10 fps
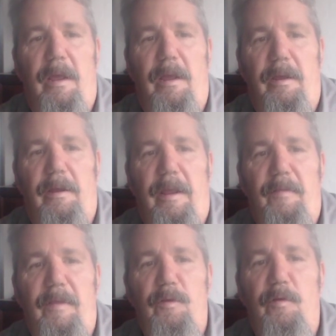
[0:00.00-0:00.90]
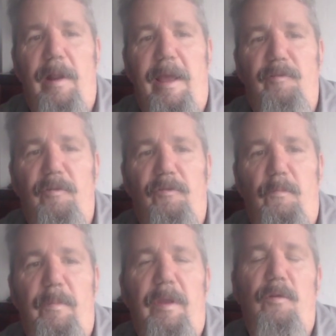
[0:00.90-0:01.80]
And then you're going to actually
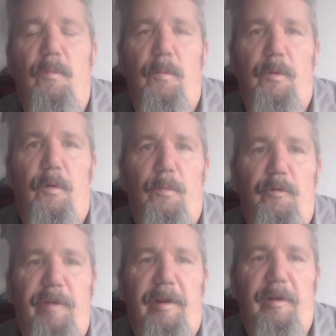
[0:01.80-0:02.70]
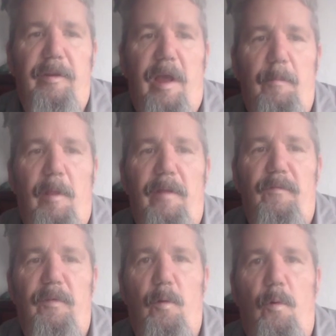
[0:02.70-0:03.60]
submit your projected timeline
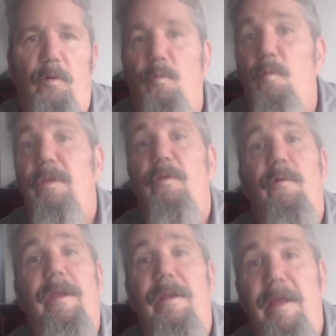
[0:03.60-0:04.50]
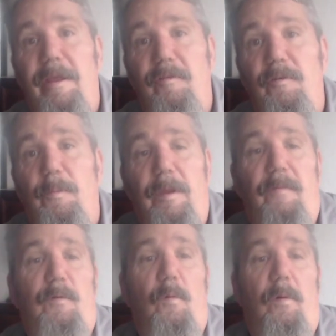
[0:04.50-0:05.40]
for the course, when your end date should be, if you